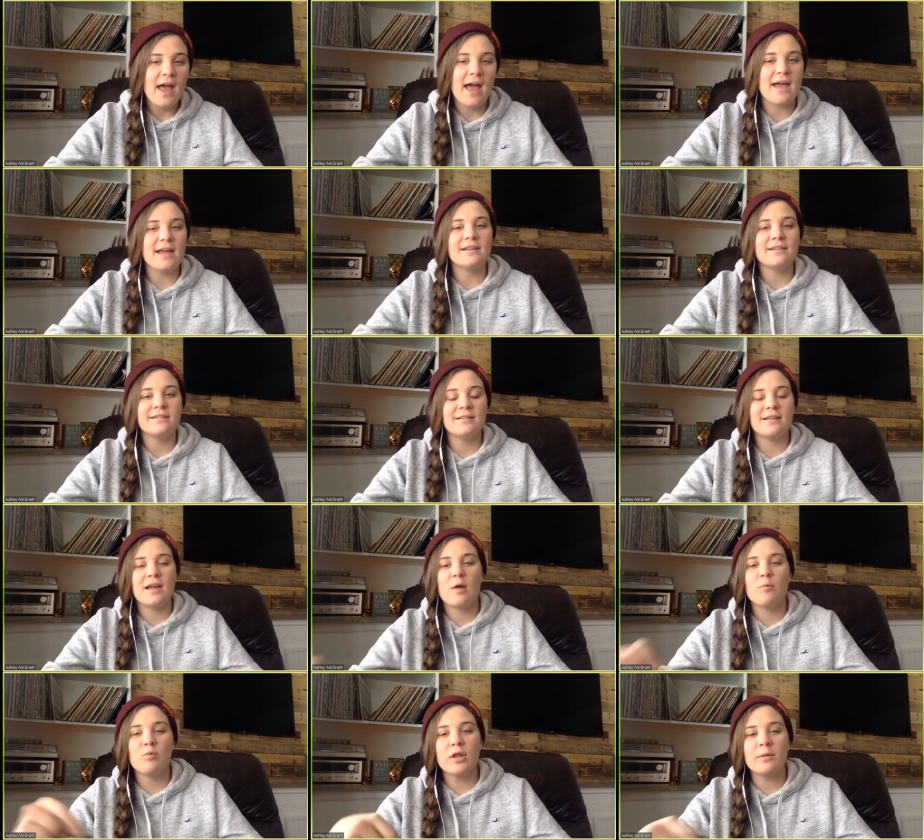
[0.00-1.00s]
And
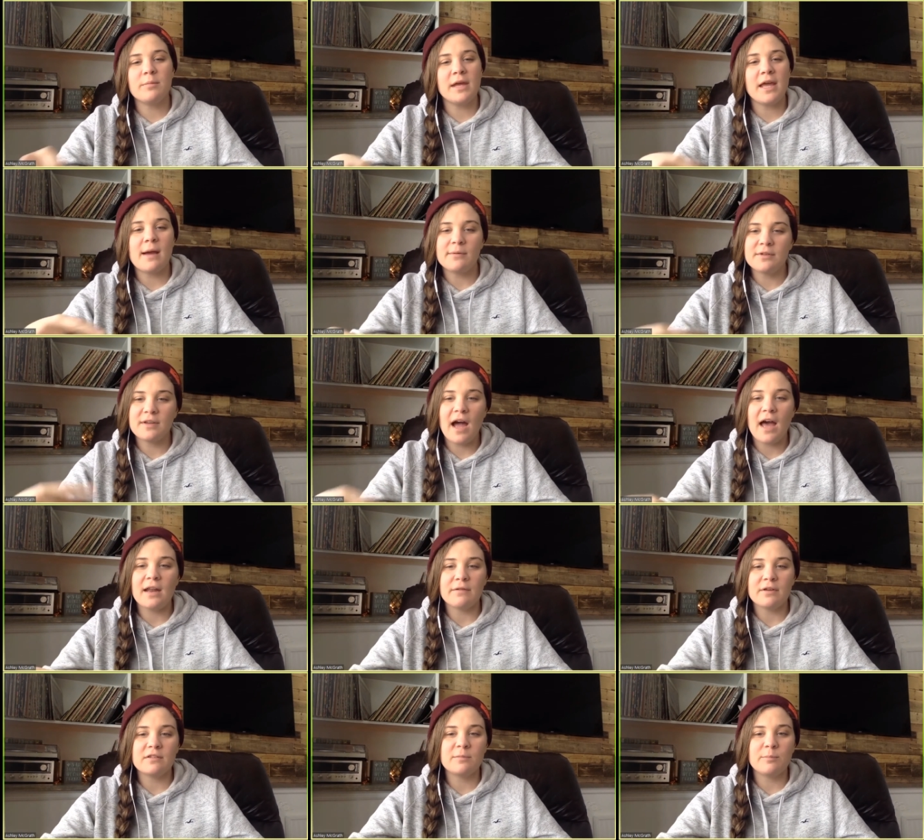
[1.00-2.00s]
really being able to kind
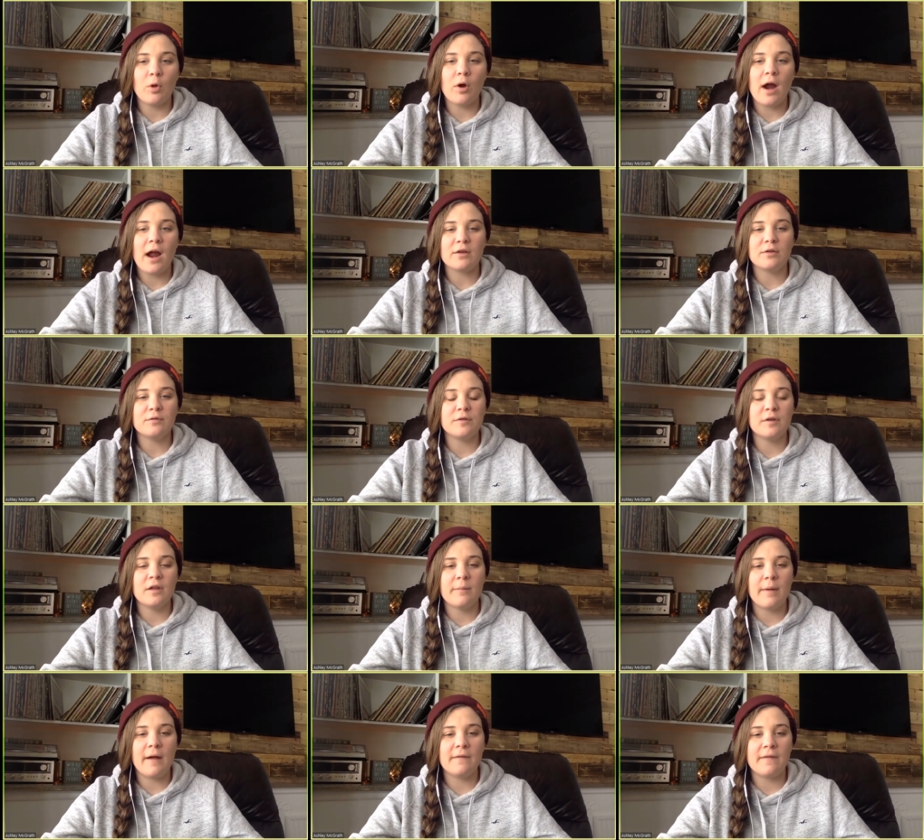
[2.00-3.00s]
of explore how you feel
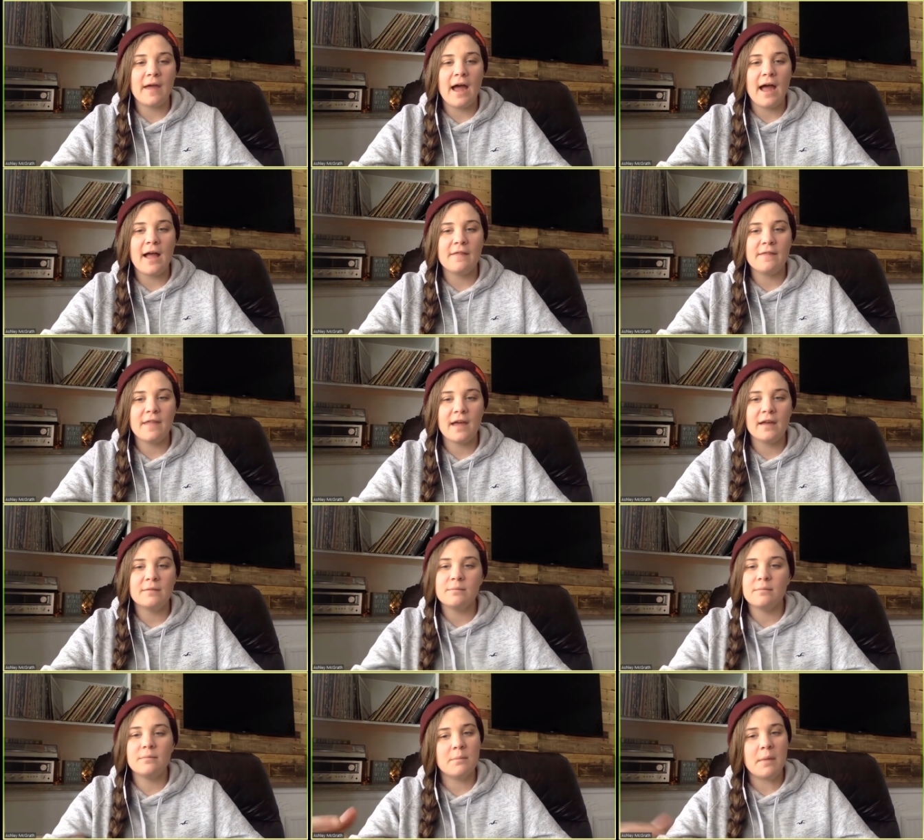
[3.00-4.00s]
about that and
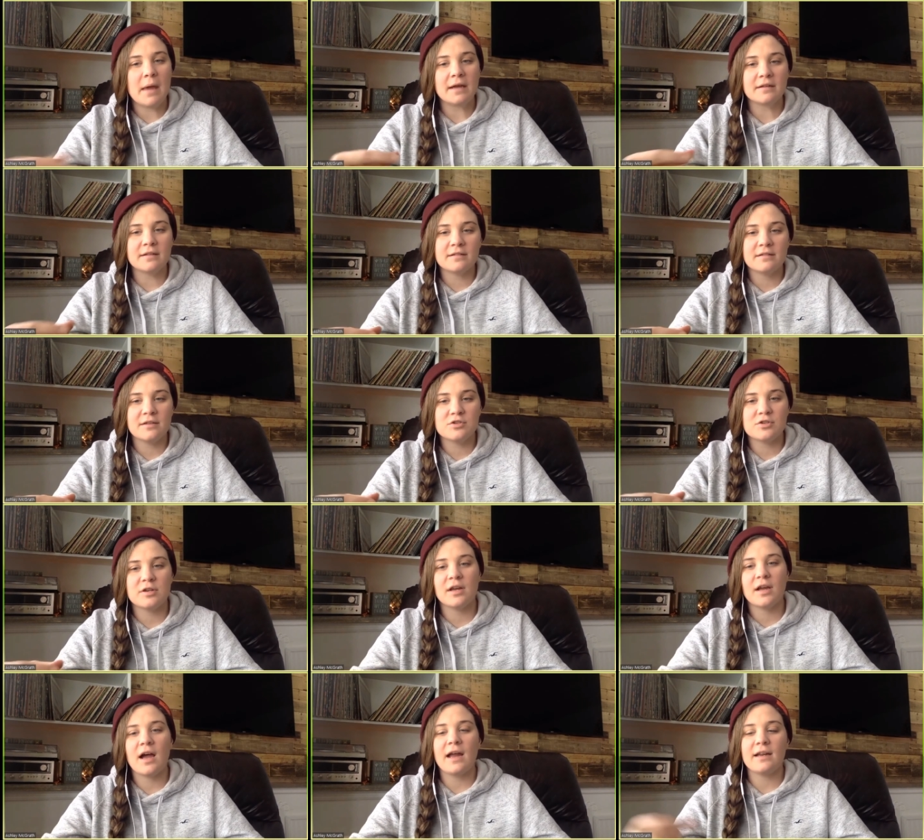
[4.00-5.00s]
then make a decision
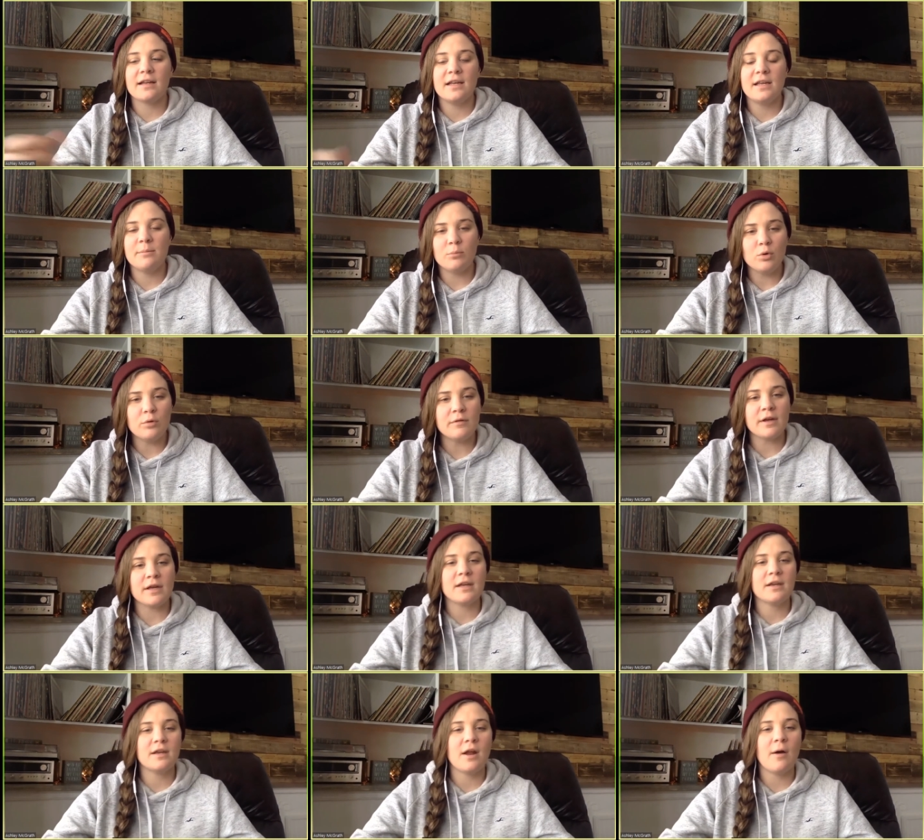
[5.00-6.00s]
and kind of keep moving,